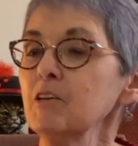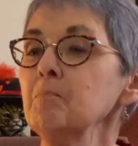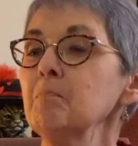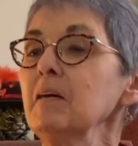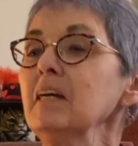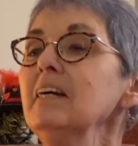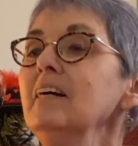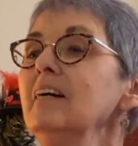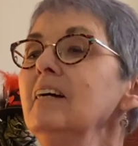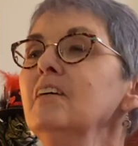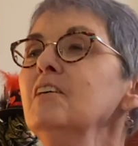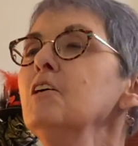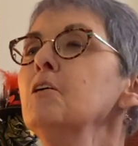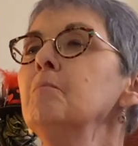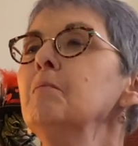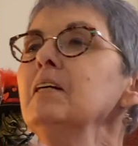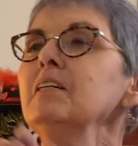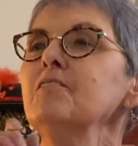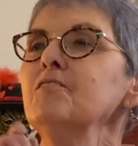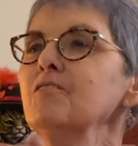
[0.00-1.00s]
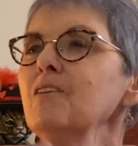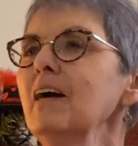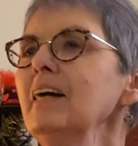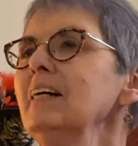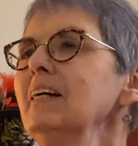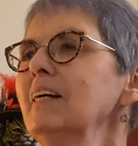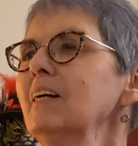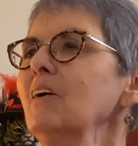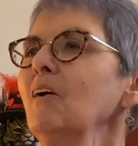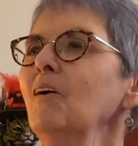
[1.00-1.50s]
You'd be
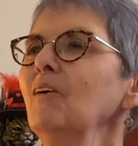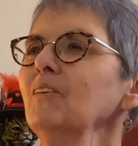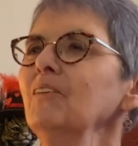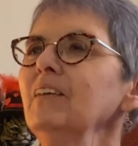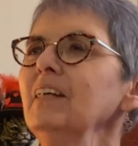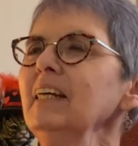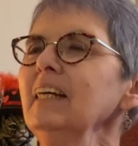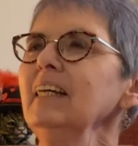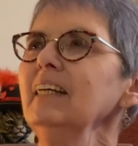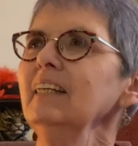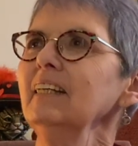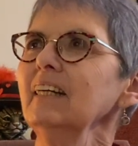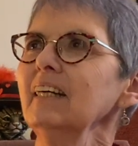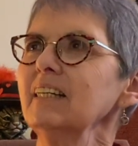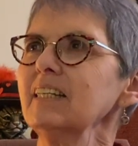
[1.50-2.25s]
drunk on the